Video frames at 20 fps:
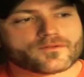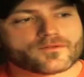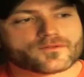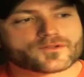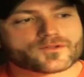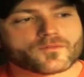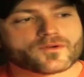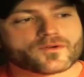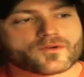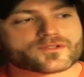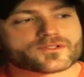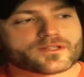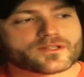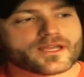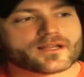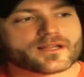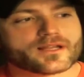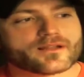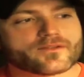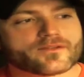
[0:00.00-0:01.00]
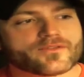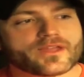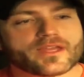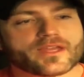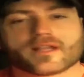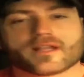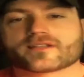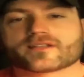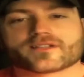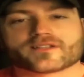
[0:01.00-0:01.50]
was almost the end of
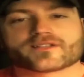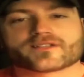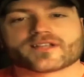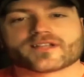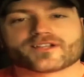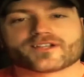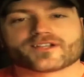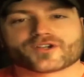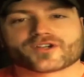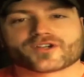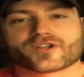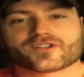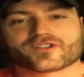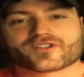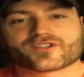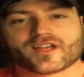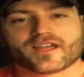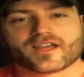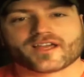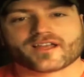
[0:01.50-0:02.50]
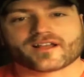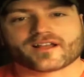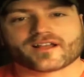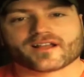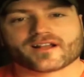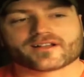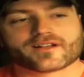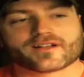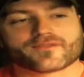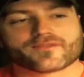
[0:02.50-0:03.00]
the innocence, as you can say, in
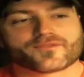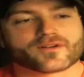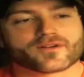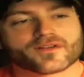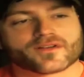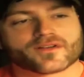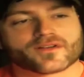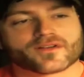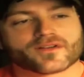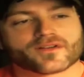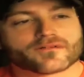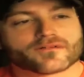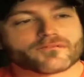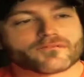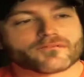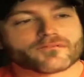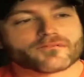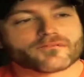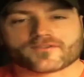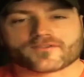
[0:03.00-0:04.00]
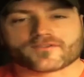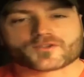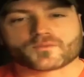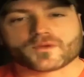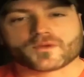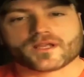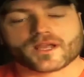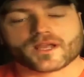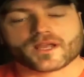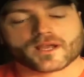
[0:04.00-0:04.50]
a different manner of
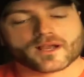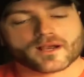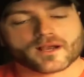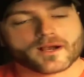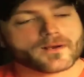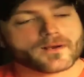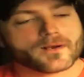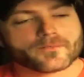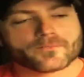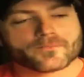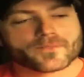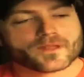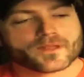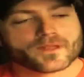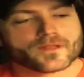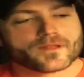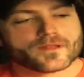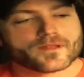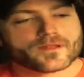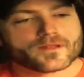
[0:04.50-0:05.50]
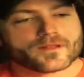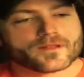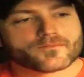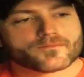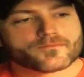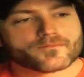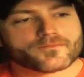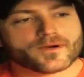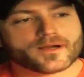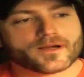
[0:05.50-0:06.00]
speaking.
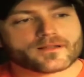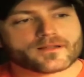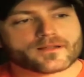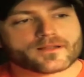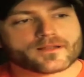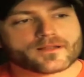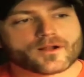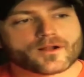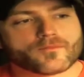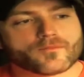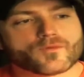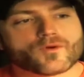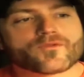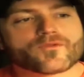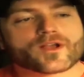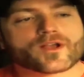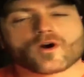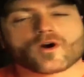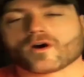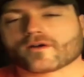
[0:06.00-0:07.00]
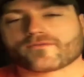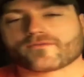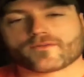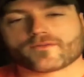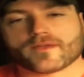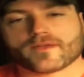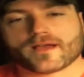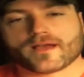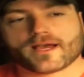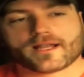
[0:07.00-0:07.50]
But moving on
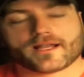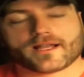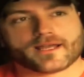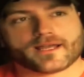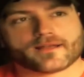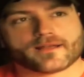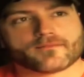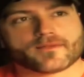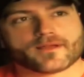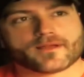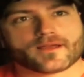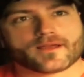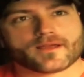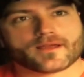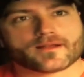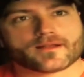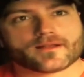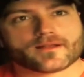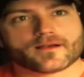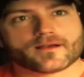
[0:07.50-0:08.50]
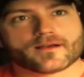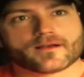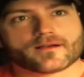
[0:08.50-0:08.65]
from that and